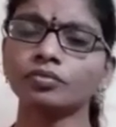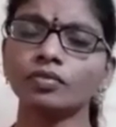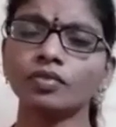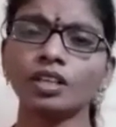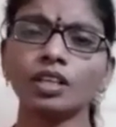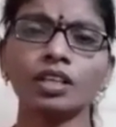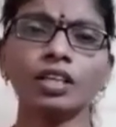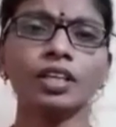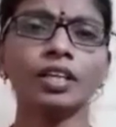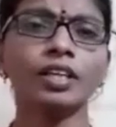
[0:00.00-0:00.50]

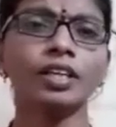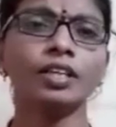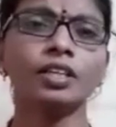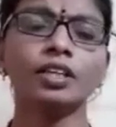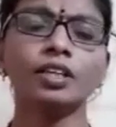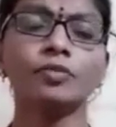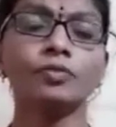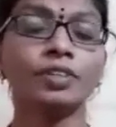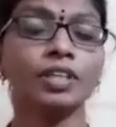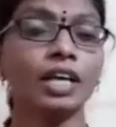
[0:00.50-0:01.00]

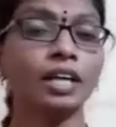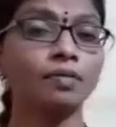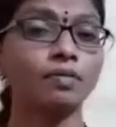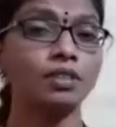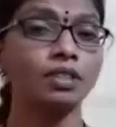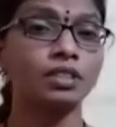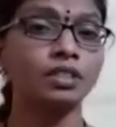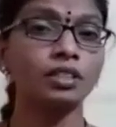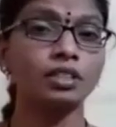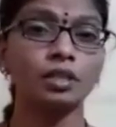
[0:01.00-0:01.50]
here we have
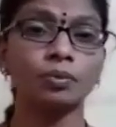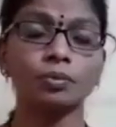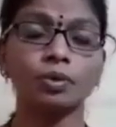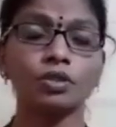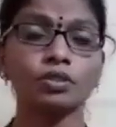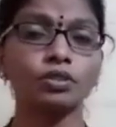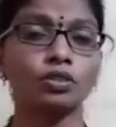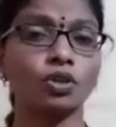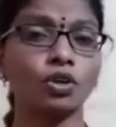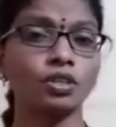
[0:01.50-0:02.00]
learnt
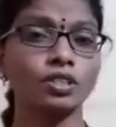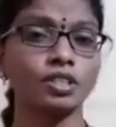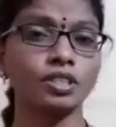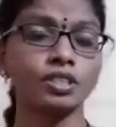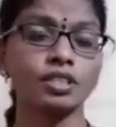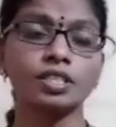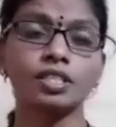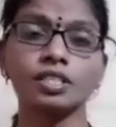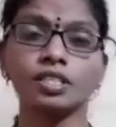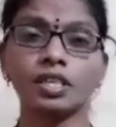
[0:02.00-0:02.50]
about
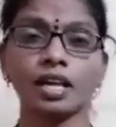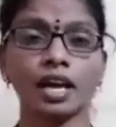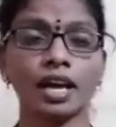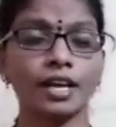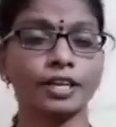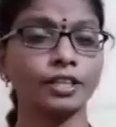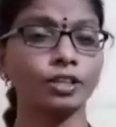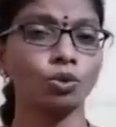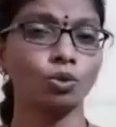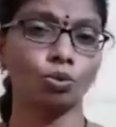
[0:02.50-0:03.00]
continents
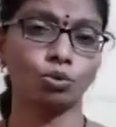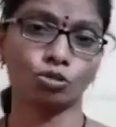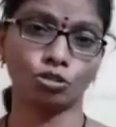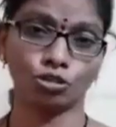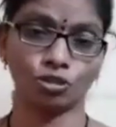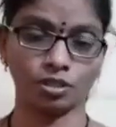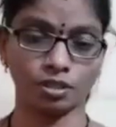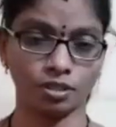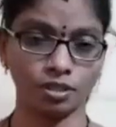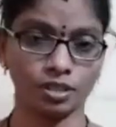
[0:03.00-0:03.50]
and
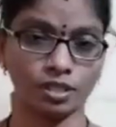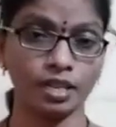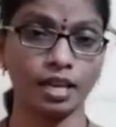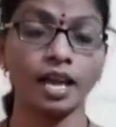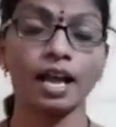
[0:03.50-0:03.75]
oceans.